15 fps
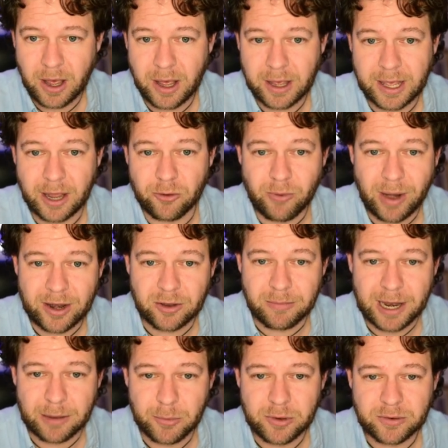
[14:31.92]
get a random
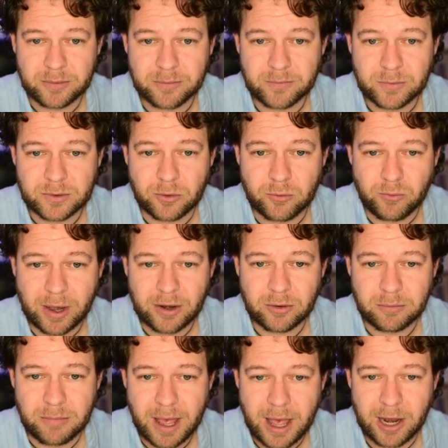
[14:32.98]
element. It's a
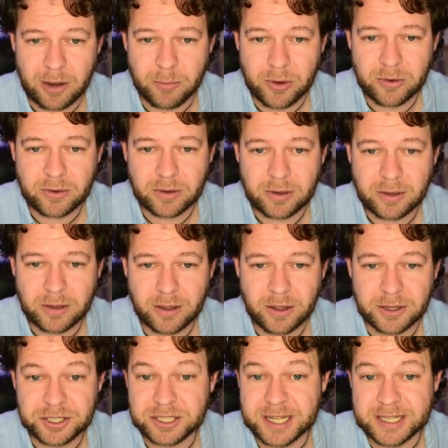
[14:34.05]
random element.
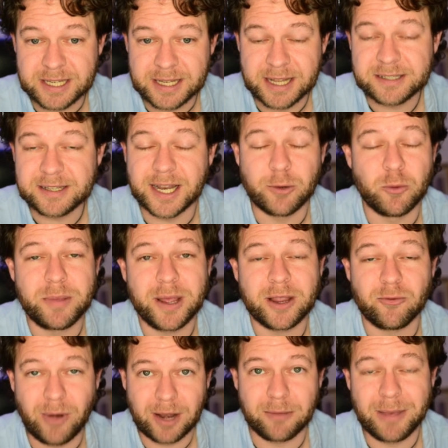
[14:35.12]
Just needs a list, and it will pick
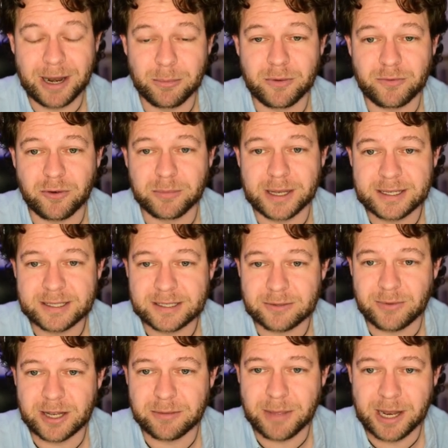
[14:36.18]
a random element from the list.
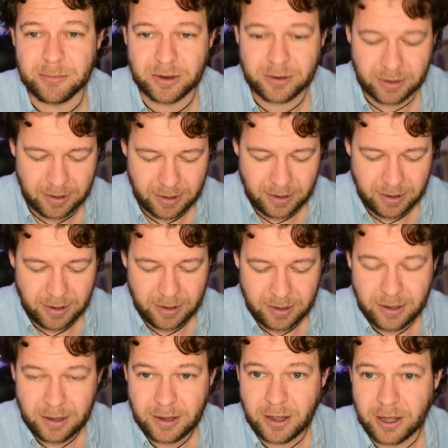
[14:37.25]
Random element,
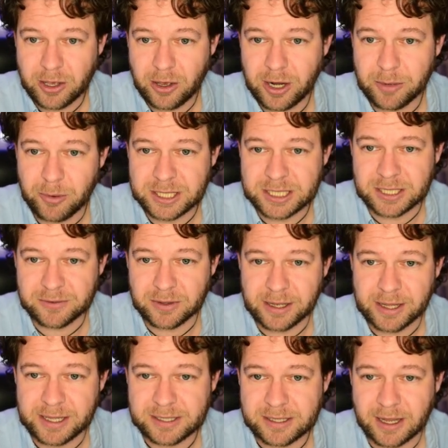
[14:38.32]
curly braces for the
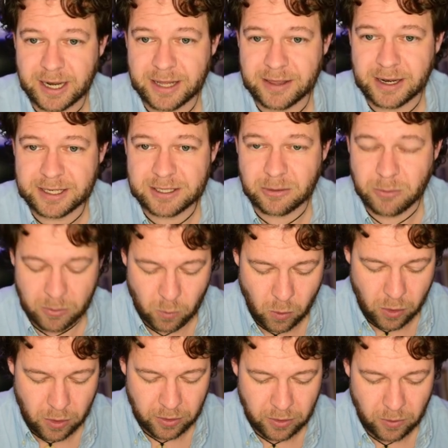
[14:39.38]
list, and in the list I want
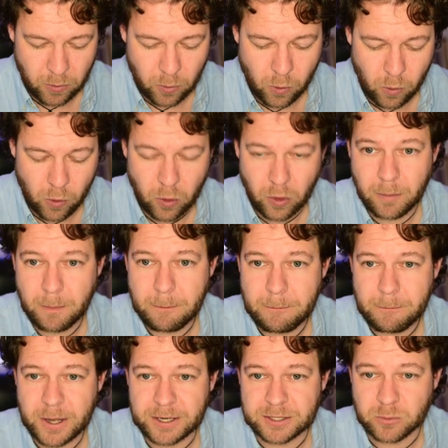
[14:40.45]
1 or
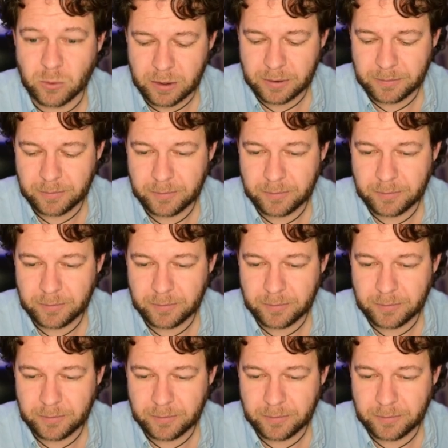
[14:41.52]
-1.